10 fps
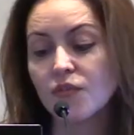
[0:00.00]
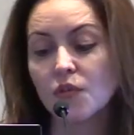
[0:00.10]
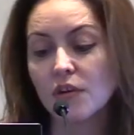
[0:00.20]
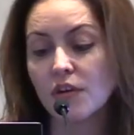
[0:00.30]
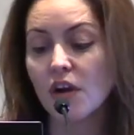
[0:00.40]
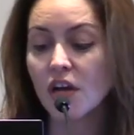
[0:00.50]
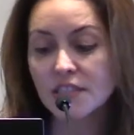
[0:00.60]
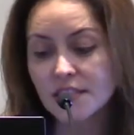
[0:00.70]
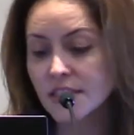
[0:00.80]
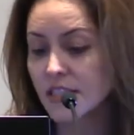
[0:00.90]
for
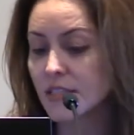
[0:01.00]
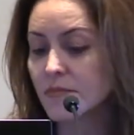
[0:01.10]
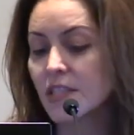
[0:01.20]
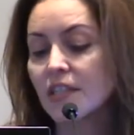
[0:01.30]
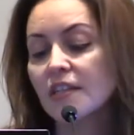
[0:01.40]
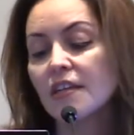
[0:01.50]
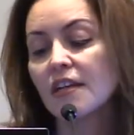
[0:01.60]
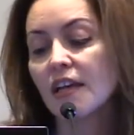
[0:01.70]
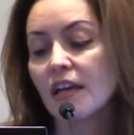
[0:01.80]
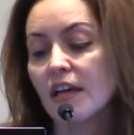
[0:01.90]
autism,
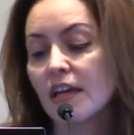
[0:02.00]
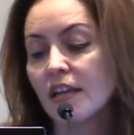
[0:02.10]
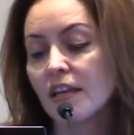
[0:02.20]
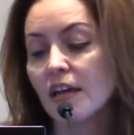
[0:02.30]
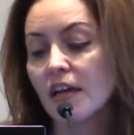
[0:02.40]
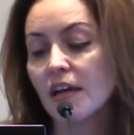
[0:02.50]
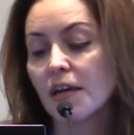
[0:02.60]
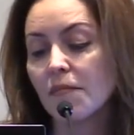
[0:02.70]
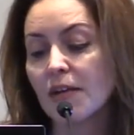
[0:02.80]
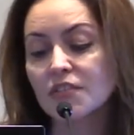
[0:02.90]
and
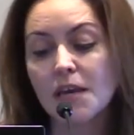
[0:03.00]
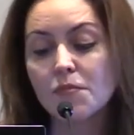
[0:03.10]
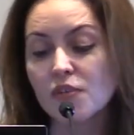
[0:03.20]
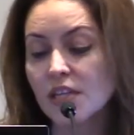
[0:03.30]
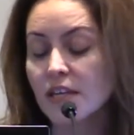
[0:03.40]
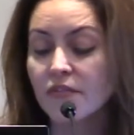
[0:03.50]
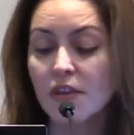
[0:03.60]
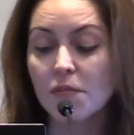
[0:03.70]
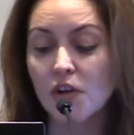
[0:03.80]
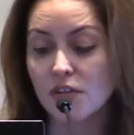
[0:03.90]
about 10% of
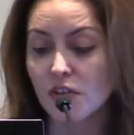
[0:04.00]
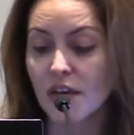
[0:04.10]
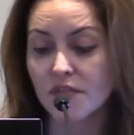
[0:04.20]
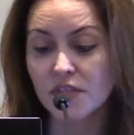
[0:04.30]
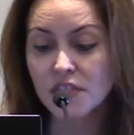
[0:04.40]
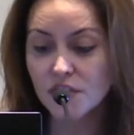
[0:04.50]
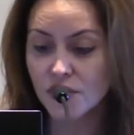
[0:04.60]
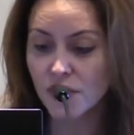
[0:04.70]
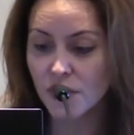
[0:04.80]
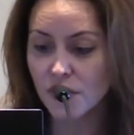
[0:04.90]
them also have
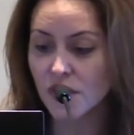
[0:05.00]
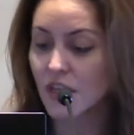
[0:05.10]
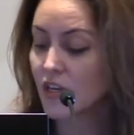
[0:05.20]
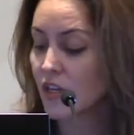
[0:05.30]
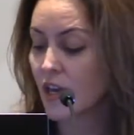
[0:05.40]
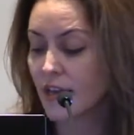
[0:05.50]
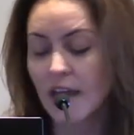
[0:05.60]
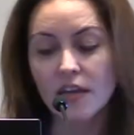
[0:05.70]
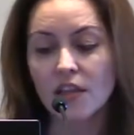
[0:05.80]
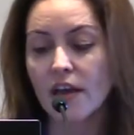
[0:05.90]
seizures.
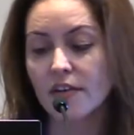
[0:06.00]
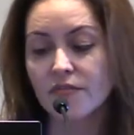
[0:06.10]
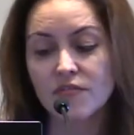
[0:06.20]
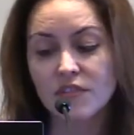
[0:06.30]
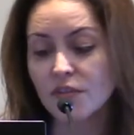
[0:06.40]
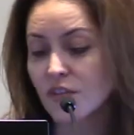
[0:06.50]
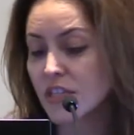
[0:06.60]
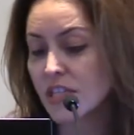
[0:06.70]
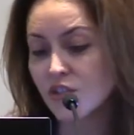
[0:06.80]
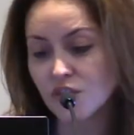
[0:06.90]
Again, a lot of
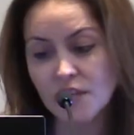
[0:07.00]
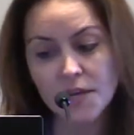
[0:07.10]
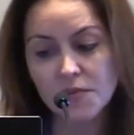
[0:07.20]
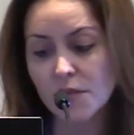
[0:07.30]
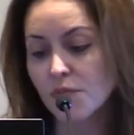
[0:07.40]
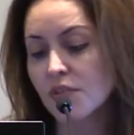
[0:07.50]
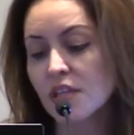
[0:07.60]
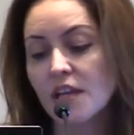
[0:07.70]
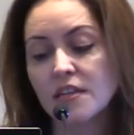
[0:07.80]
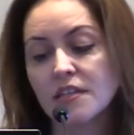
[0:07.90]
different seizure types can
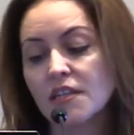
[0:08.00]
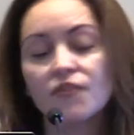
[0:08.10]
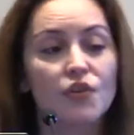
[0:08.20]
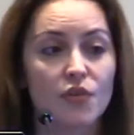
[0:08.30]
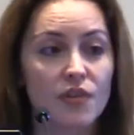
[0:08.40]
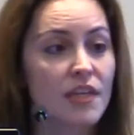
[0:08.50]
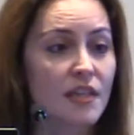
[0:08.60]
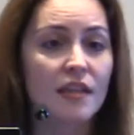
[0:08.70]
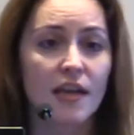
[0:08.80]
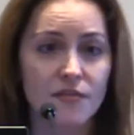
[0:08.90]
present. Even early
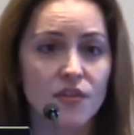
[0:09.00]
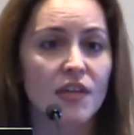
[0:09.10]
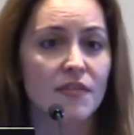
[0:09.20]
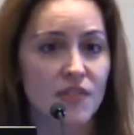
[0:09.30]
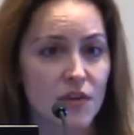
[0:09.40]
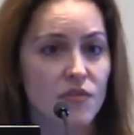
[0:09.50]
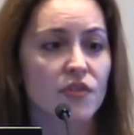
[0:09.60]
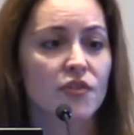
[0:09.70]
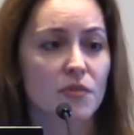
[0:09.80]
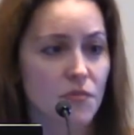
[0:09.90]
in life, you can have Down
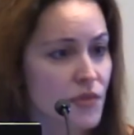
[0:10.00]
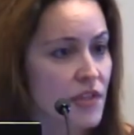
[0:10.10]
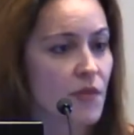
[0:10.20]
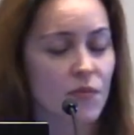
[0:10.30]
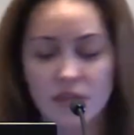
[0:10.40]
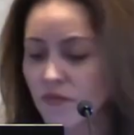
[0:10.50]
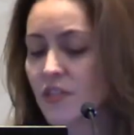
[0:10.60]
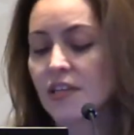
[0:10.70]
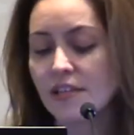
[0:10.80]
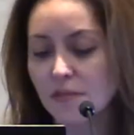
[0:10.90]
syndrome present with
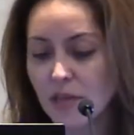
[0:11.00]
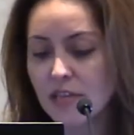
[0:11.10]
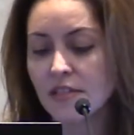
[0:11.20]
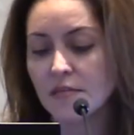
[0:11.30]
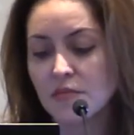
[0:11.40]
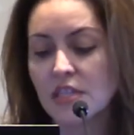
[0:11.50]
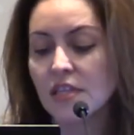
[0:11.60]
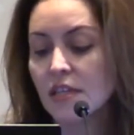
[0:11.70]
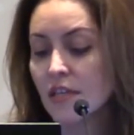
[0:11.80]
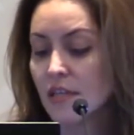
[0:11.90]
infantile spasms.